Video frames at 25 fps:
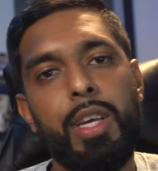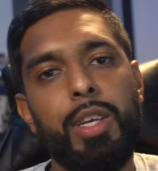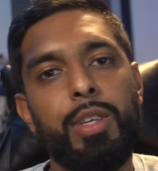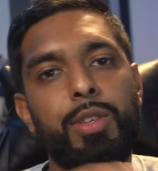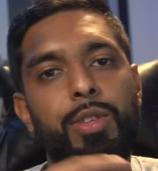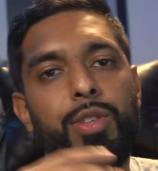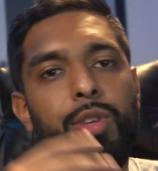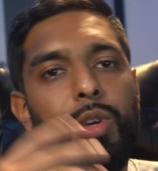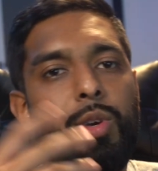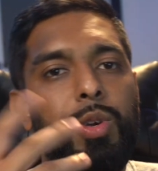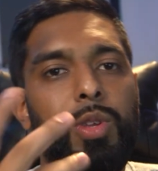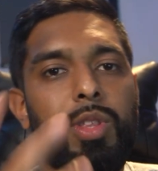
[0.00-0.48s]

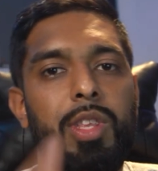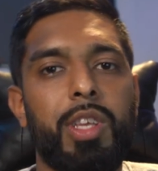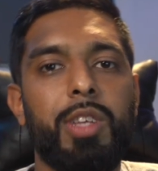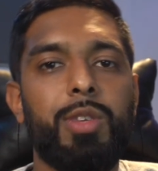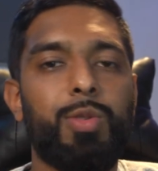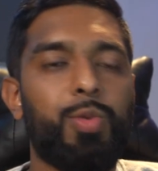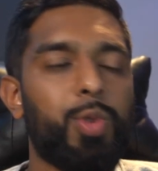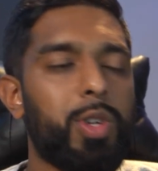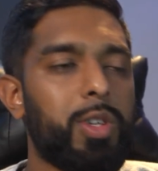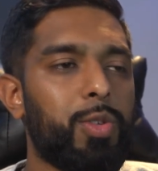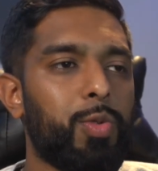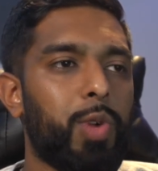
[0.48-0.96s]
So
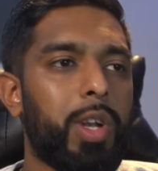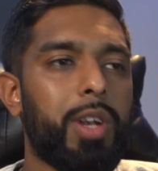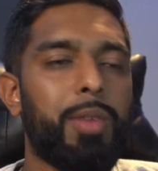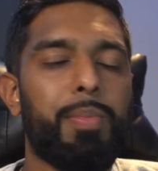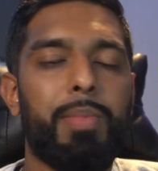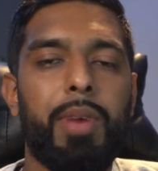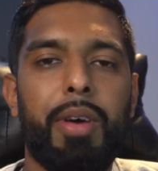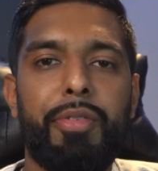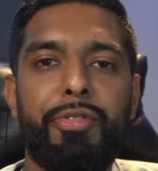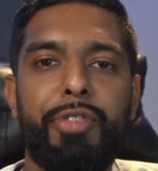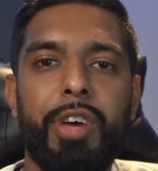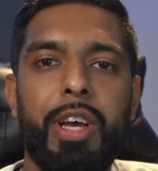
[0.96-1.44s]
this was one of
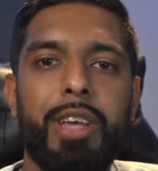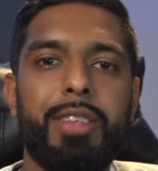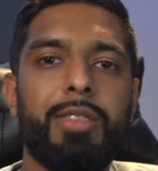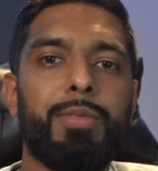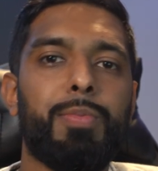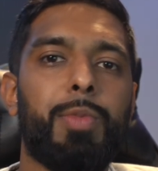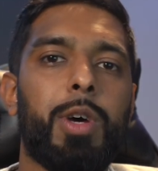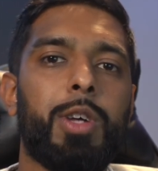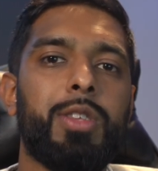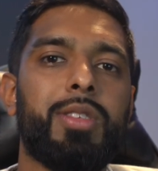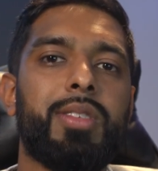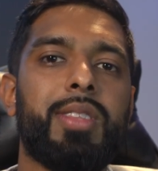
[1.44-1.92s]
my first
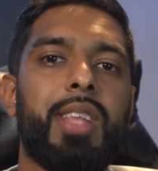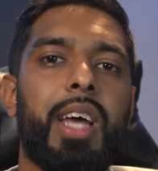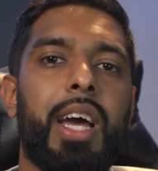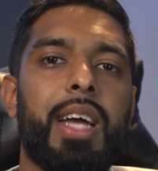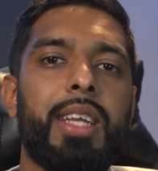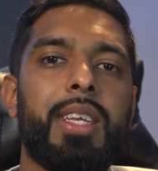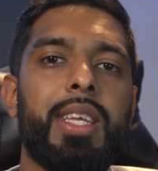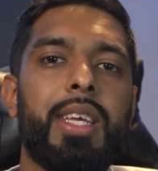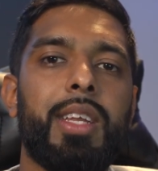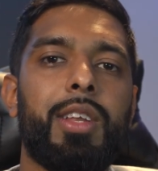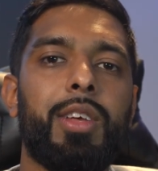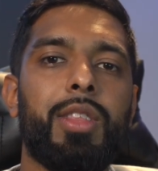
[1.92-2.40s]
mods that I
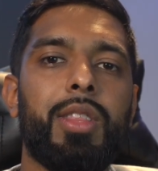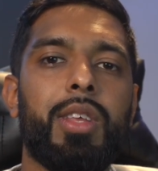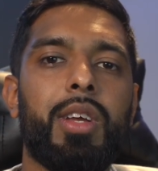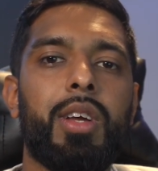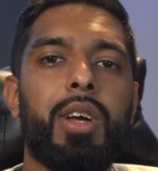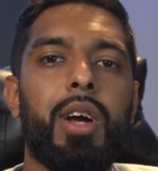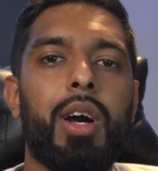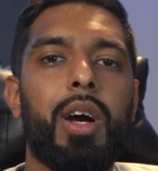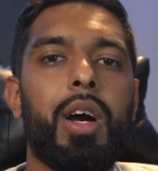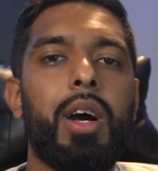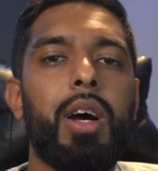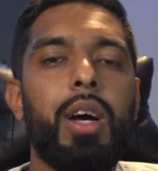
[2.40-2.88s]
did on the
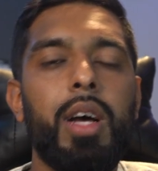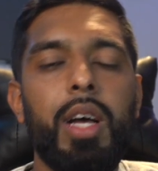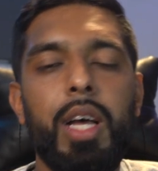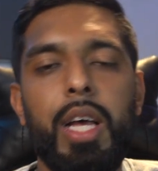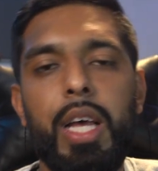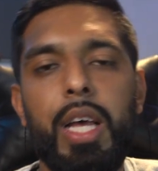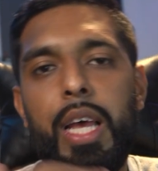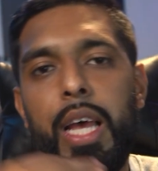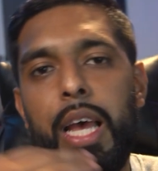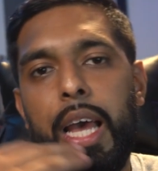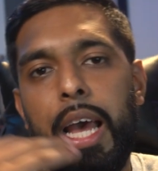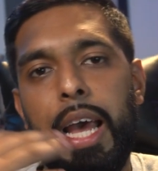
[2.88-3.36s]
car,
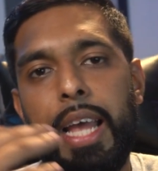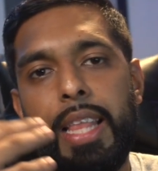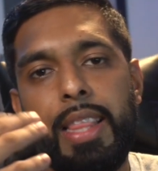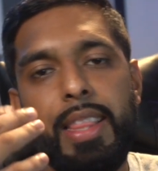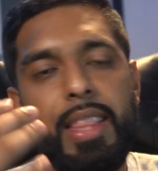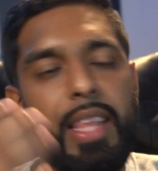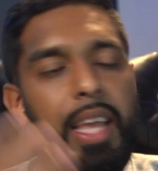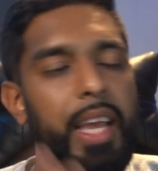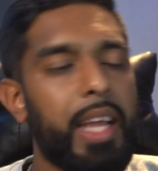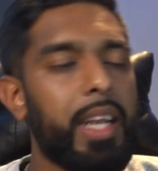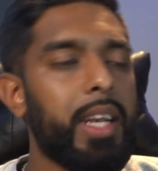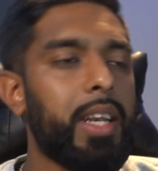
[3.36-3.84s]

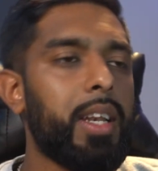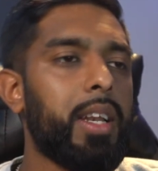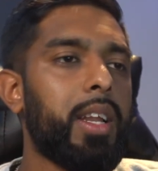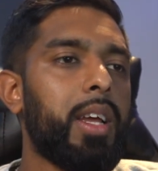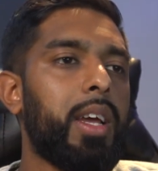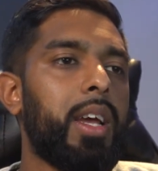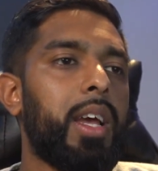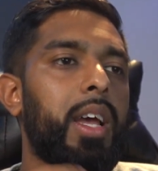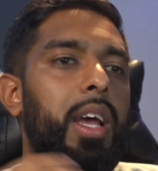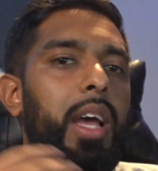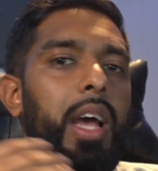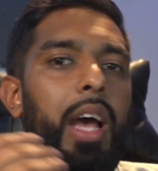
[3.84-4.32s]
and then
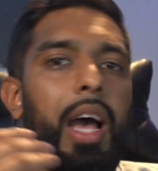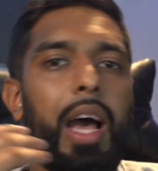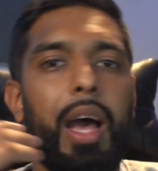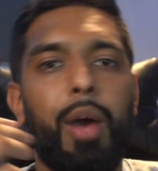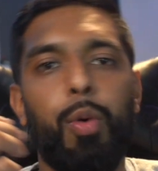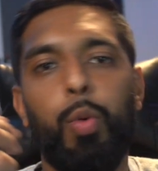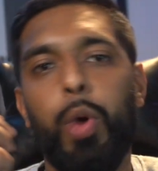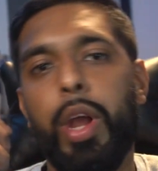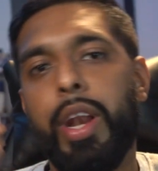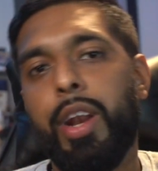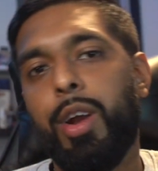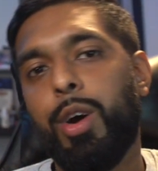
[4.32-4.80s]
I
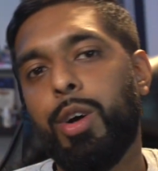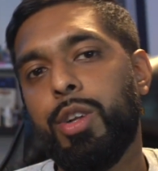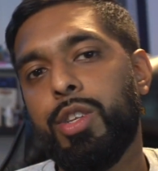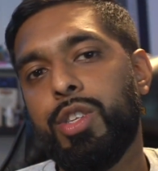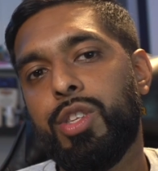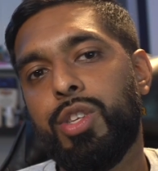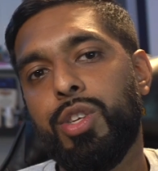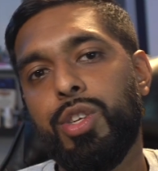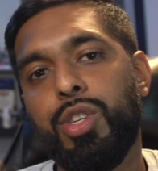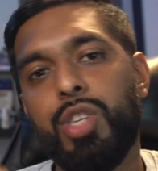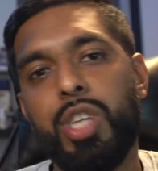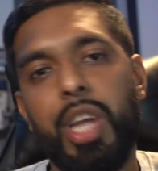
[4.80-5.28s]
went on
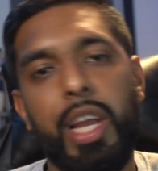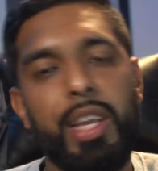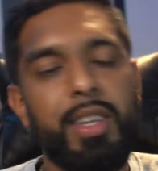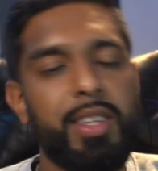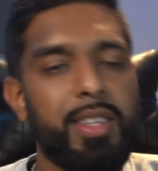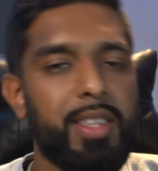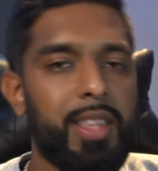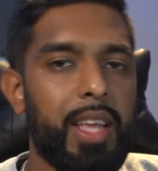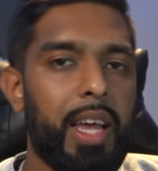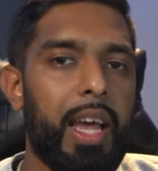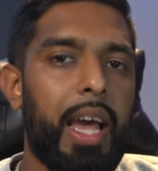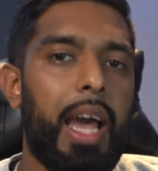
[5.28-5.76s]
to
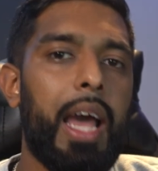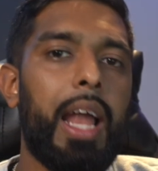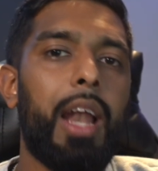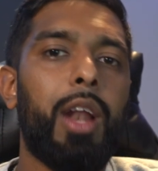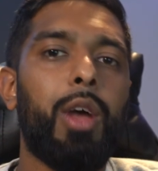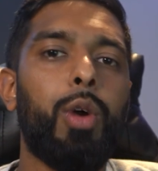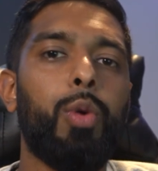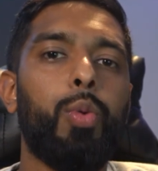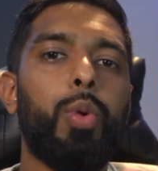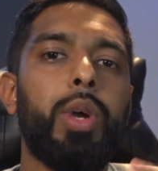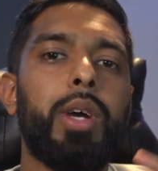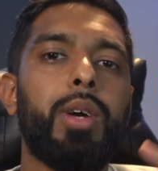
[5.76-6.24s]
change the
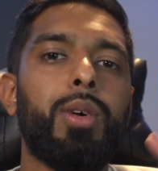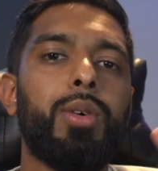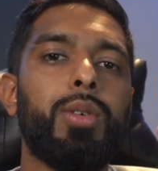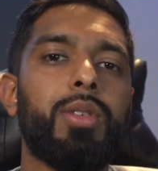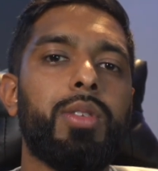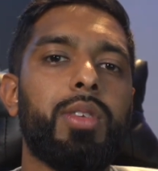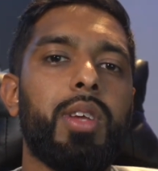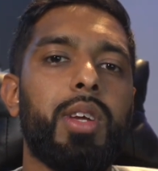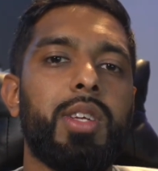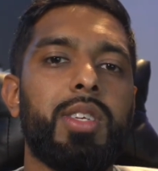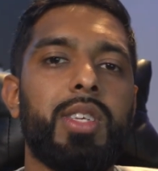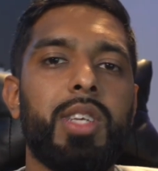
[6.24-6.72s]
alloy
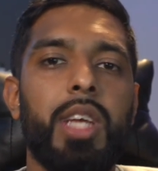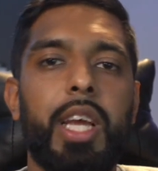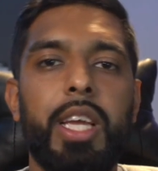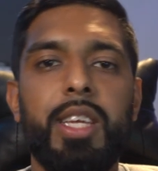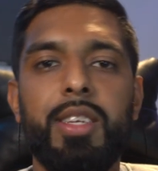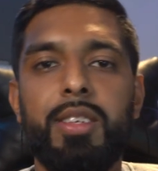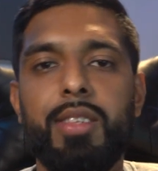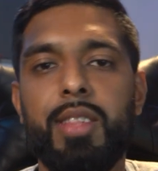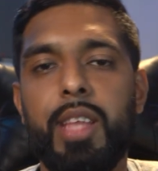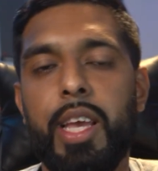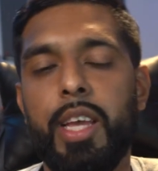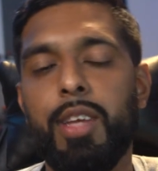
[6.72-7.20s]
wheels, I
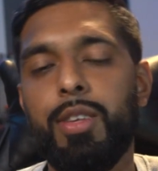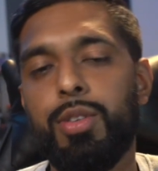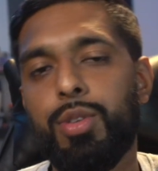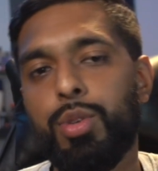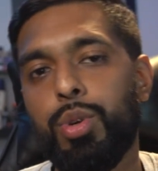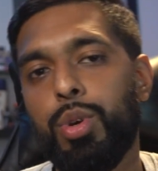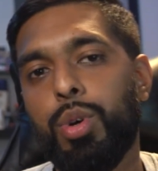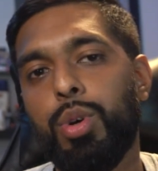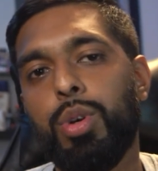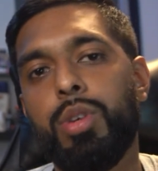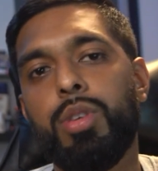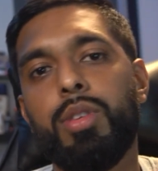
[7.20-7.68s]
changed the
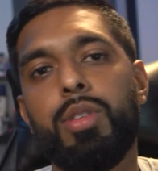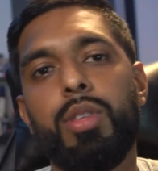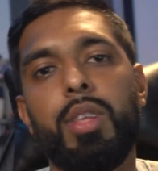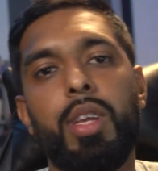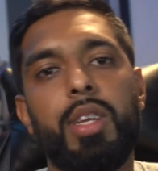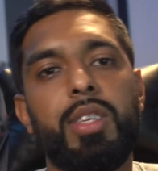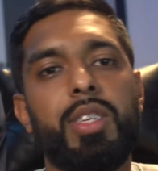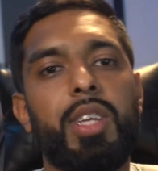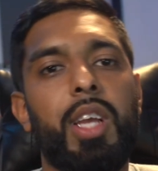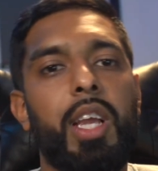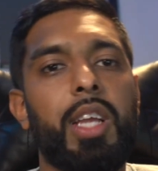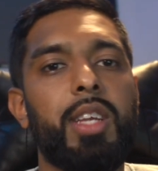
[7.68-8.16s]
exhaust, I
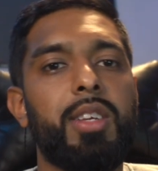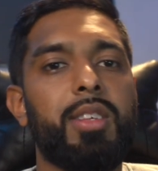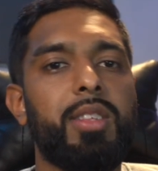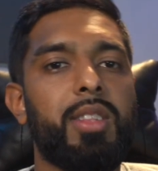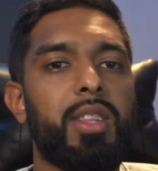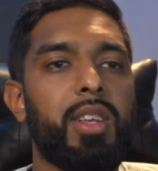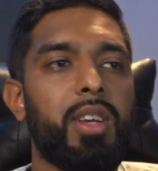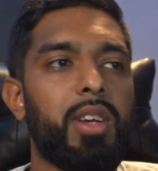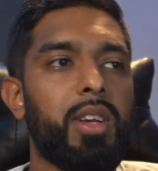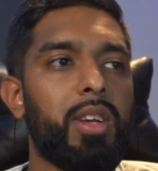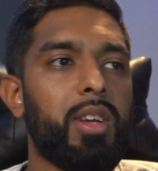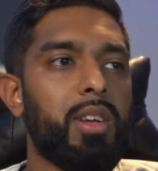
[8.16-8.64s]

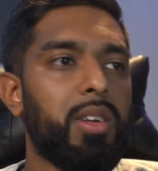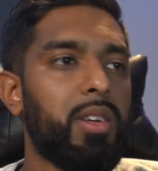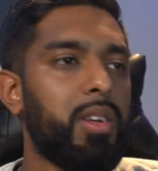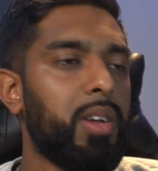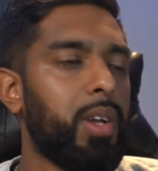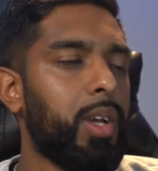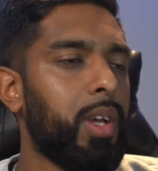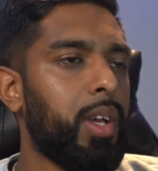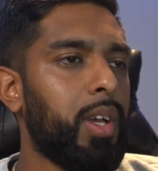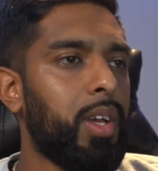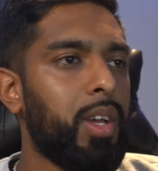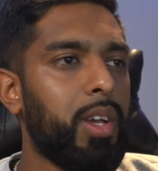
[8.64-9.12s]

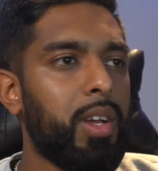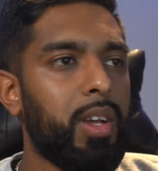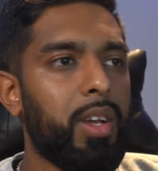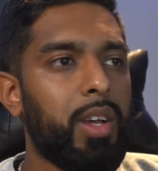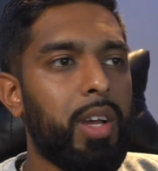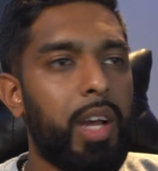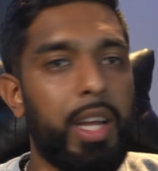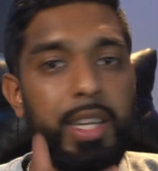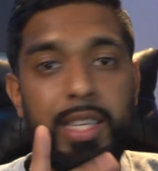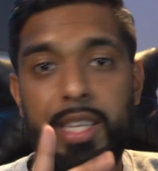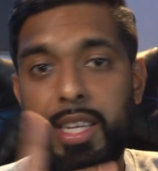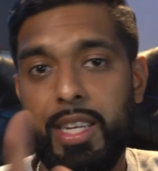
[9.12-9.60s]

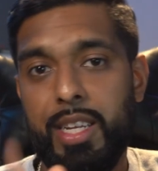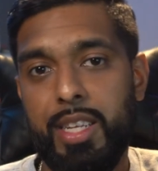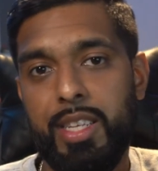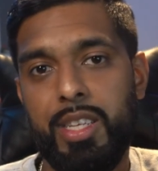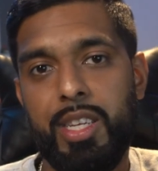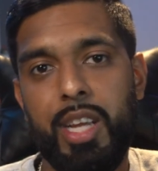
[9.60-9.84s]
didn't